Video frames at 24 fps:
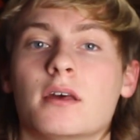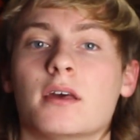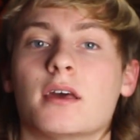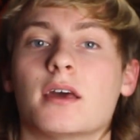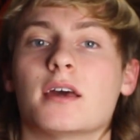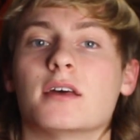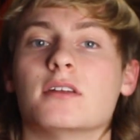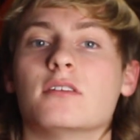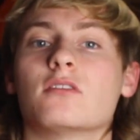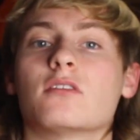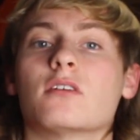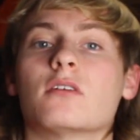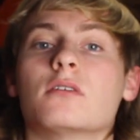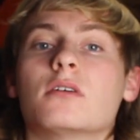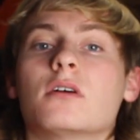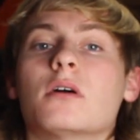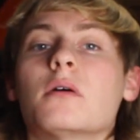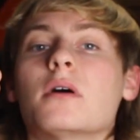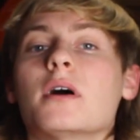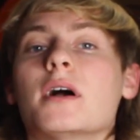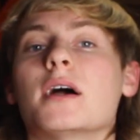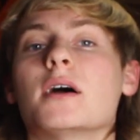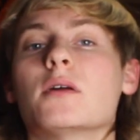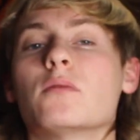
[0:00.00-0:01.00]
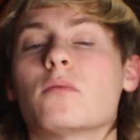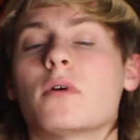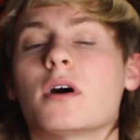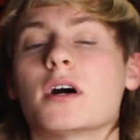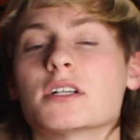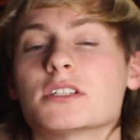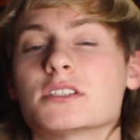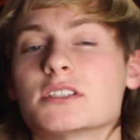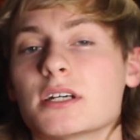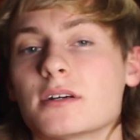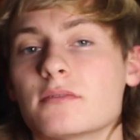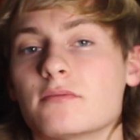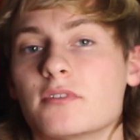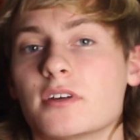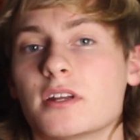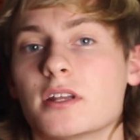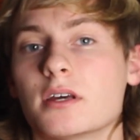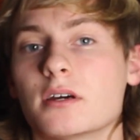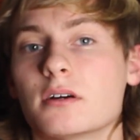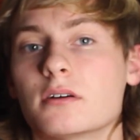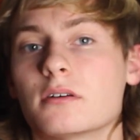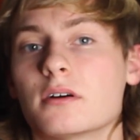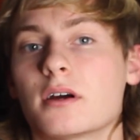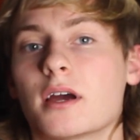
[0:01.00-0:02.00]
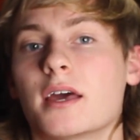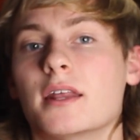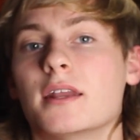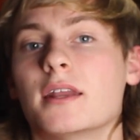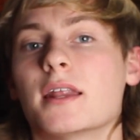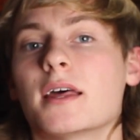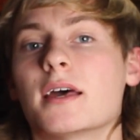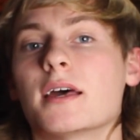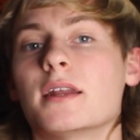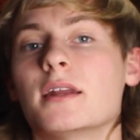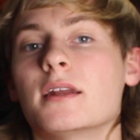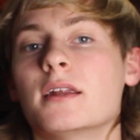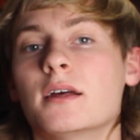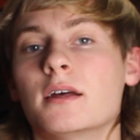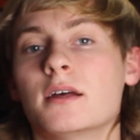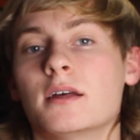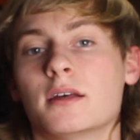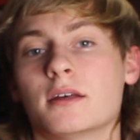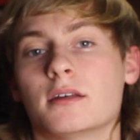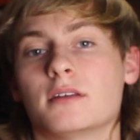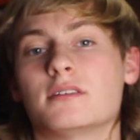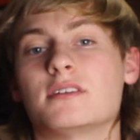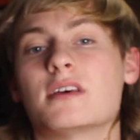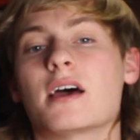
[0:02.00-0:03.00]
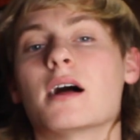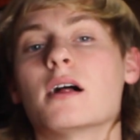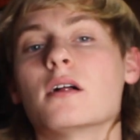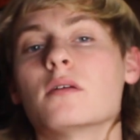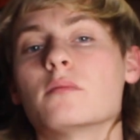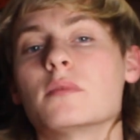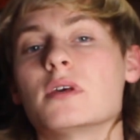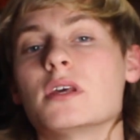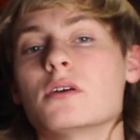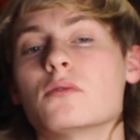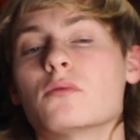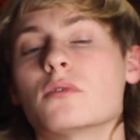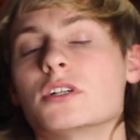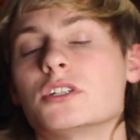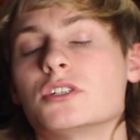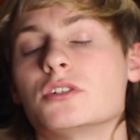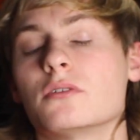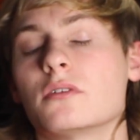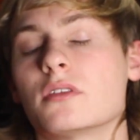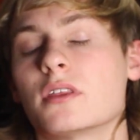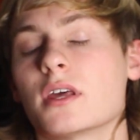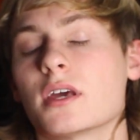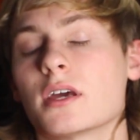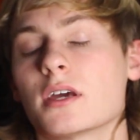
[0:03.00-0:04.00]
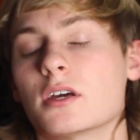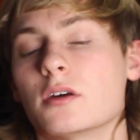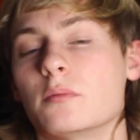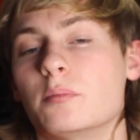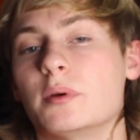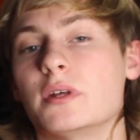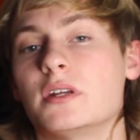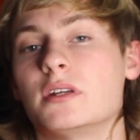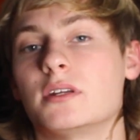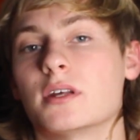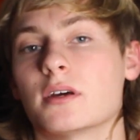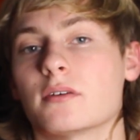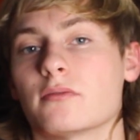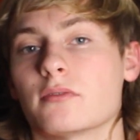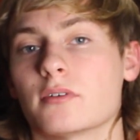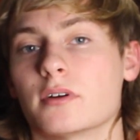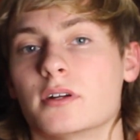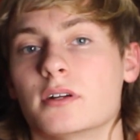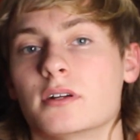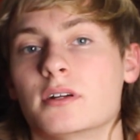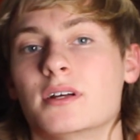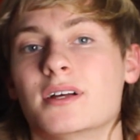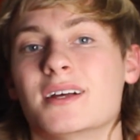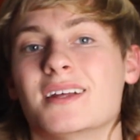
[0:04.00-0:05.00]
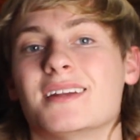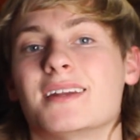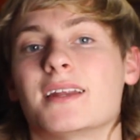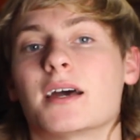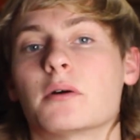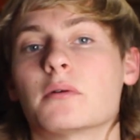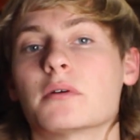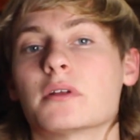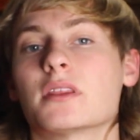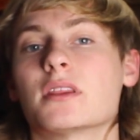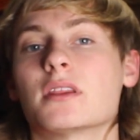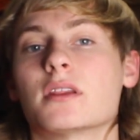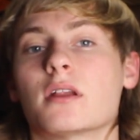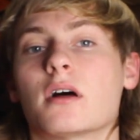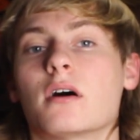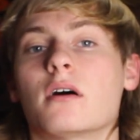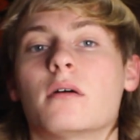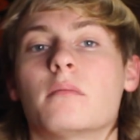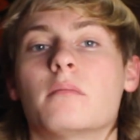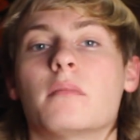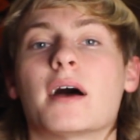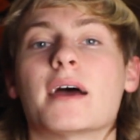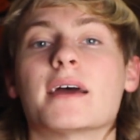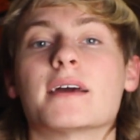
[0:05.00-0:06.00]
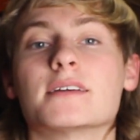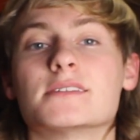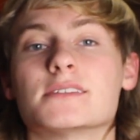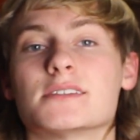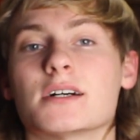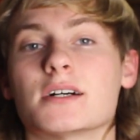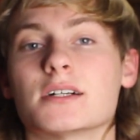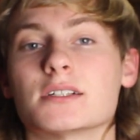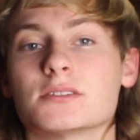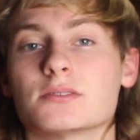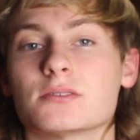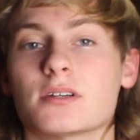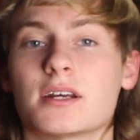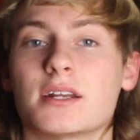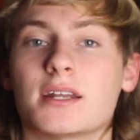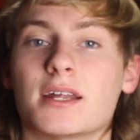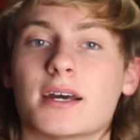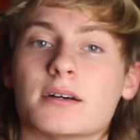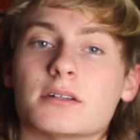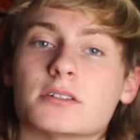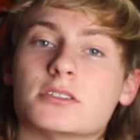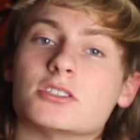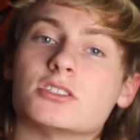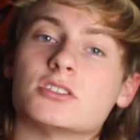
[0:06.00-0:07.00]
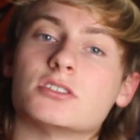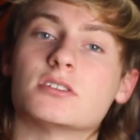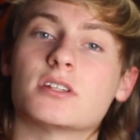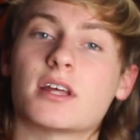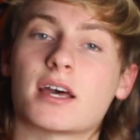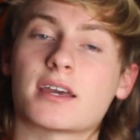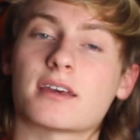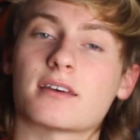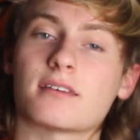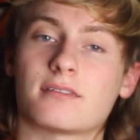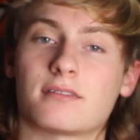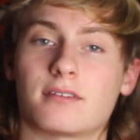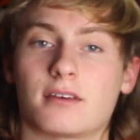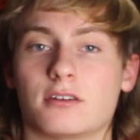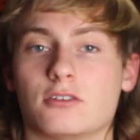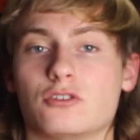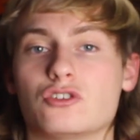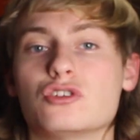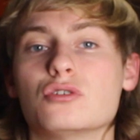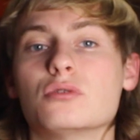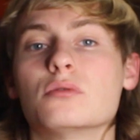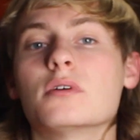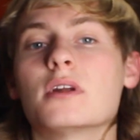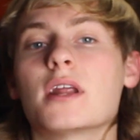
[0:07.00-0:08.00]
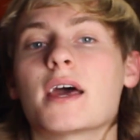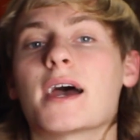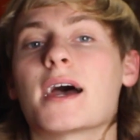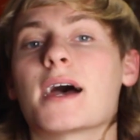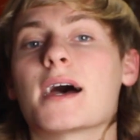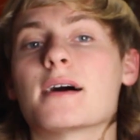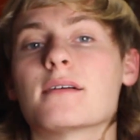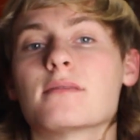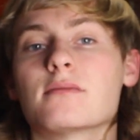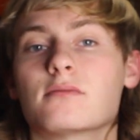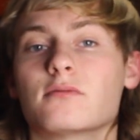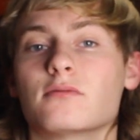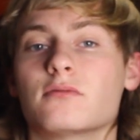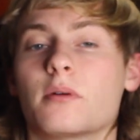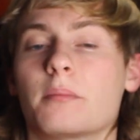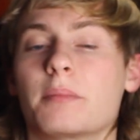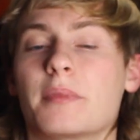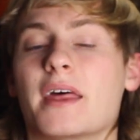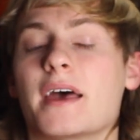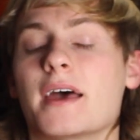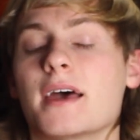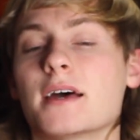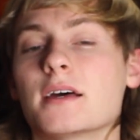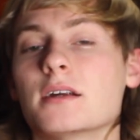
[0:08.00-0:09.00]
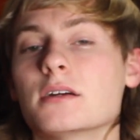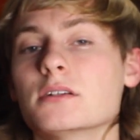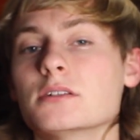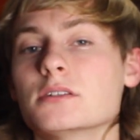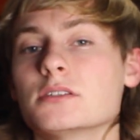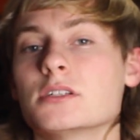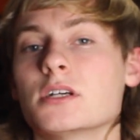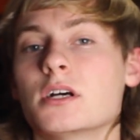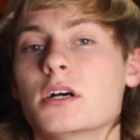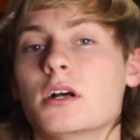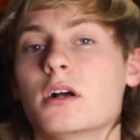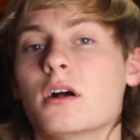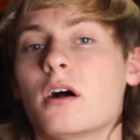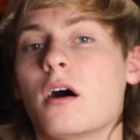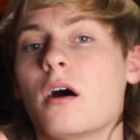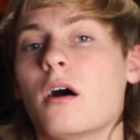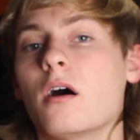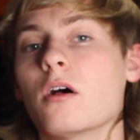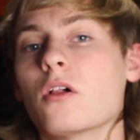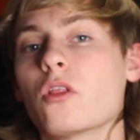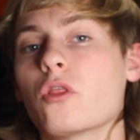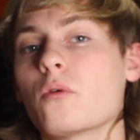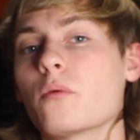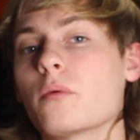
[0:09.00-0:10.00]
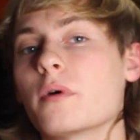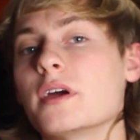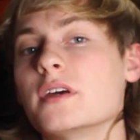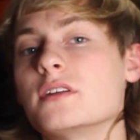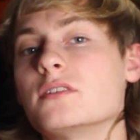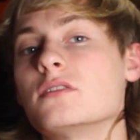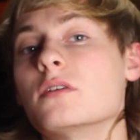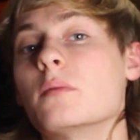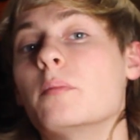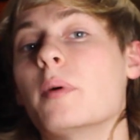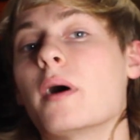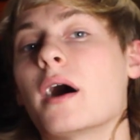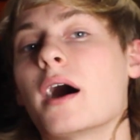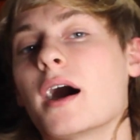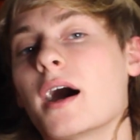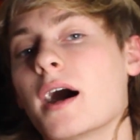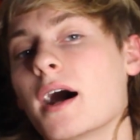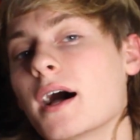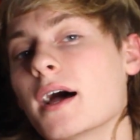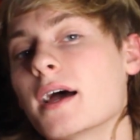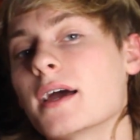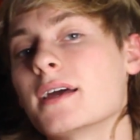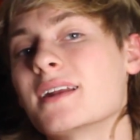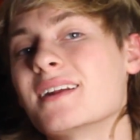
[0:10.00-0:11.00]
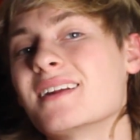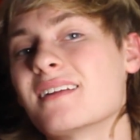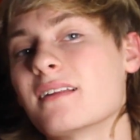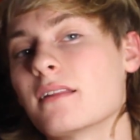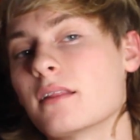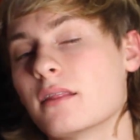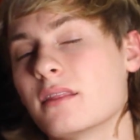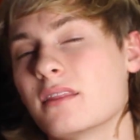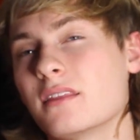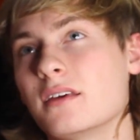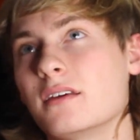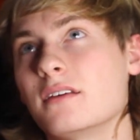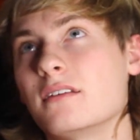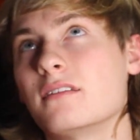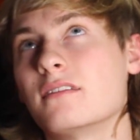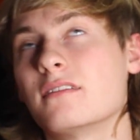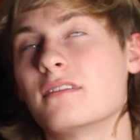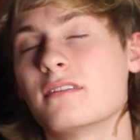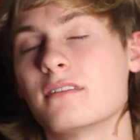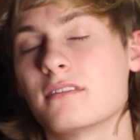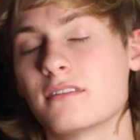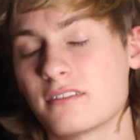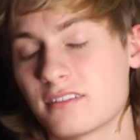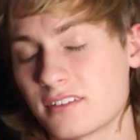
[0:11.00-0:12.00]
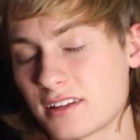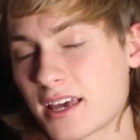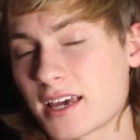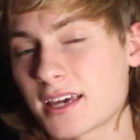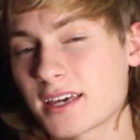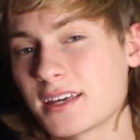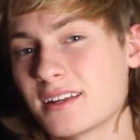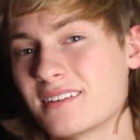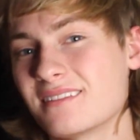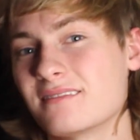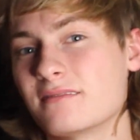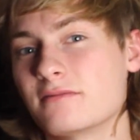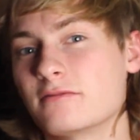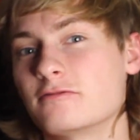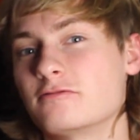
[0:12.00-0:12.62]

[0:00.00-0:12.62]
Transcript: And so go ahead, watch that video, and then tell me what you think could be different. Now with my exhaust right now, it's like I said, 2.5 from the headers all the way to behind the second